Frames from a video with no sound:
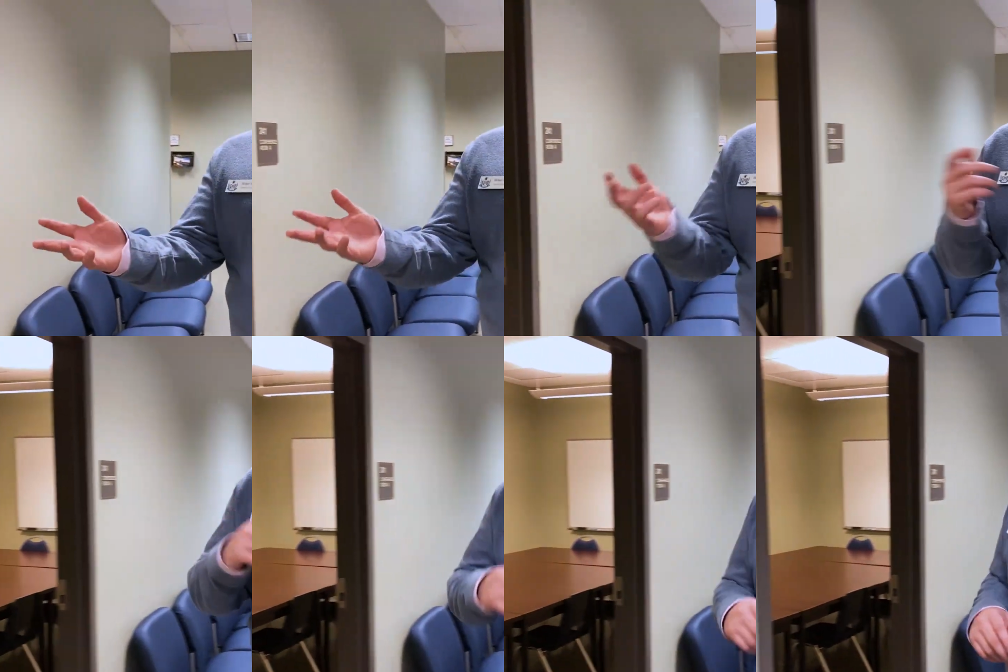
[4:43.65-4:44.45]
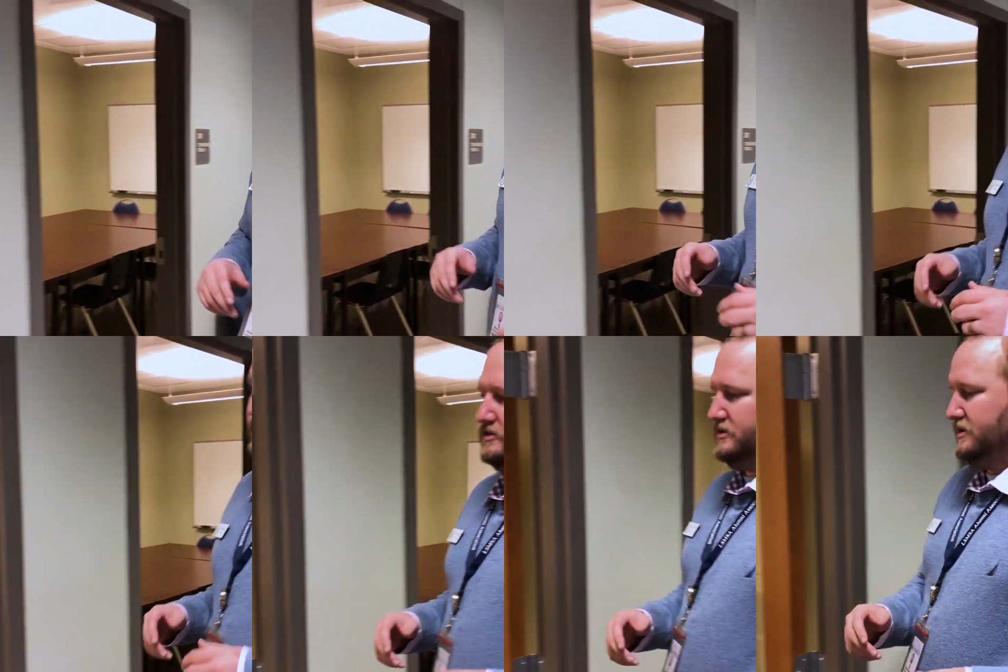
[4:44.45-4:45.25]
So we'll start with the Wellness Center.
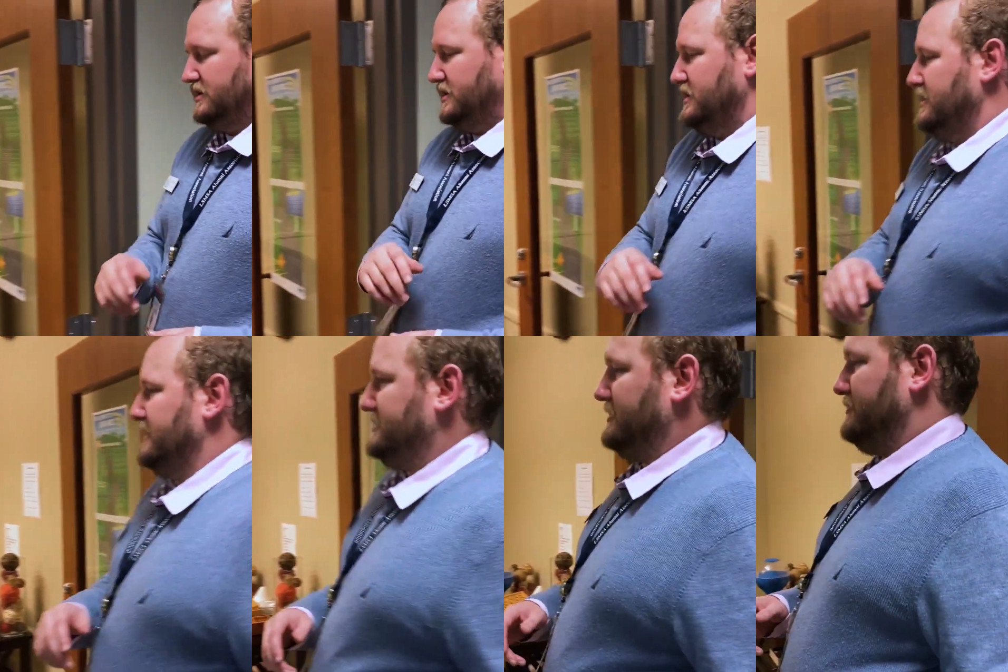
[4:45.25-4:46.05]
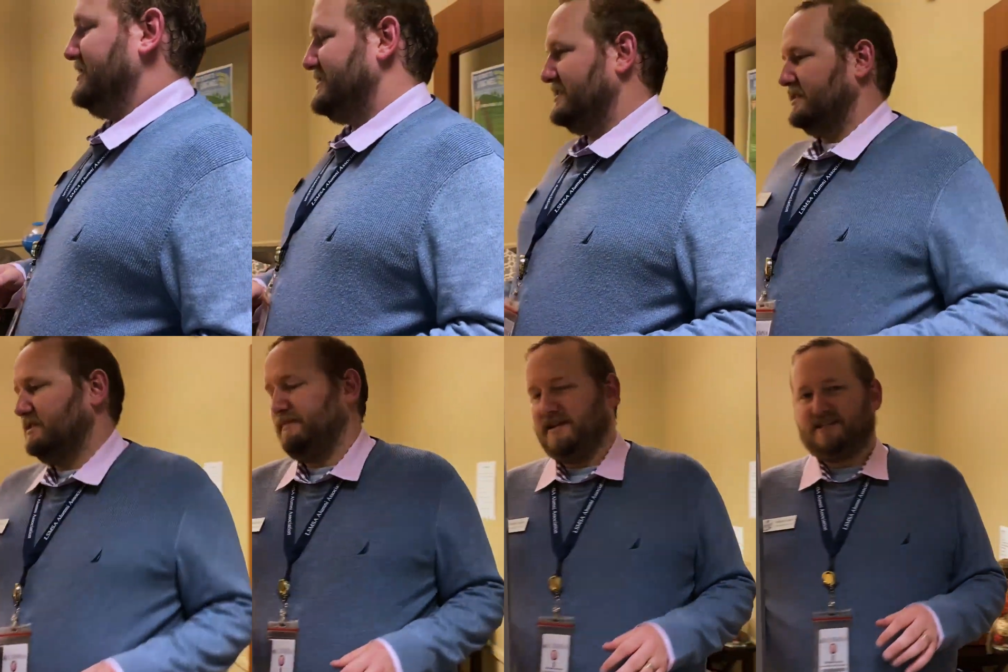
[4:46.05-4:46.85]
And so this is a
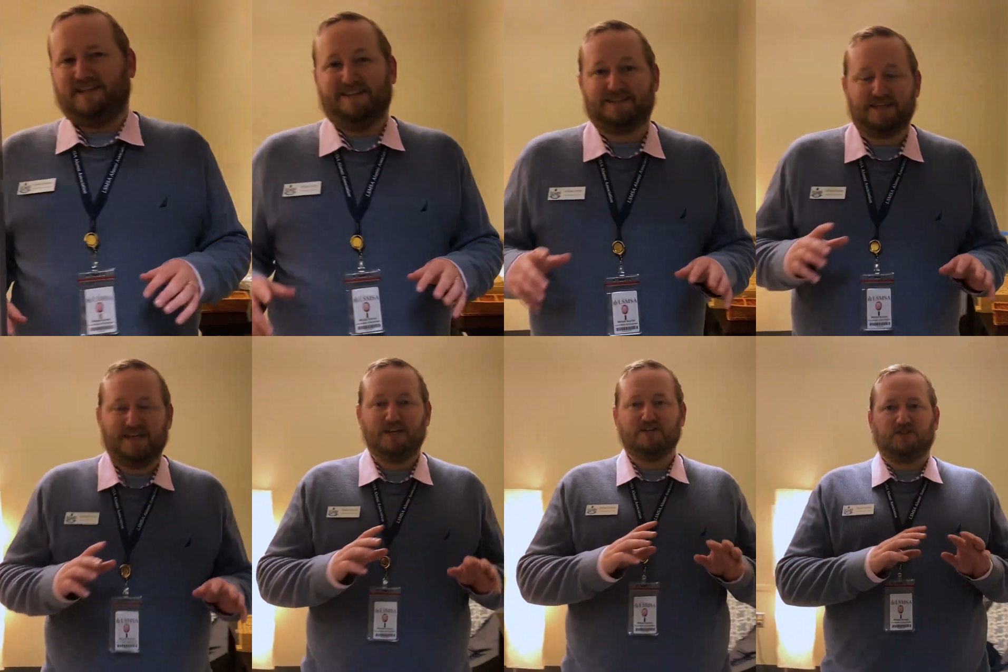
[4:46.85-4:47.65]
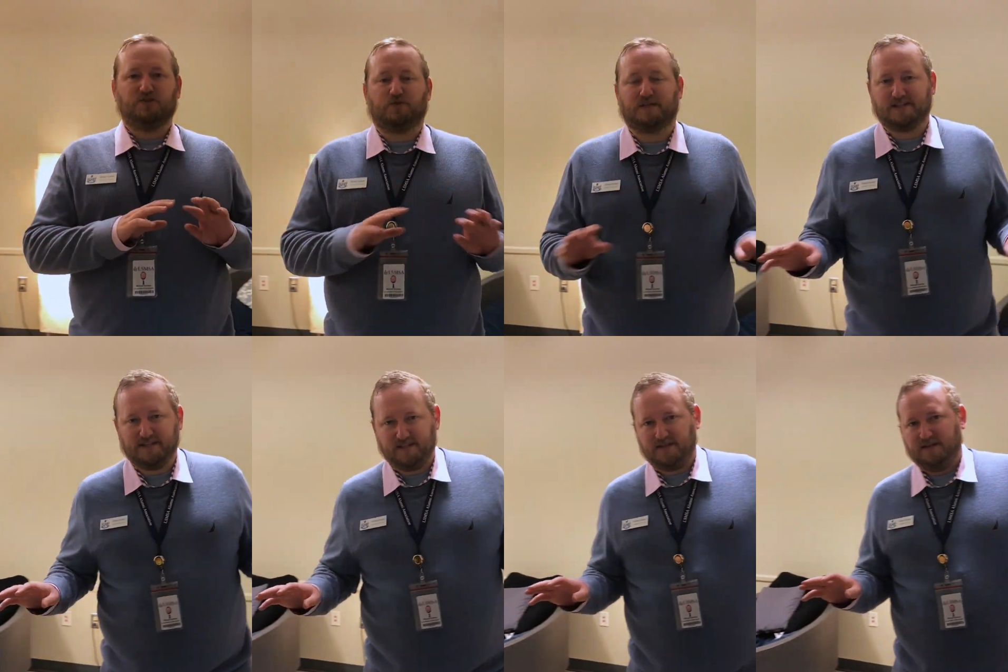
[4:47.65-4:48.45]
space that is strictly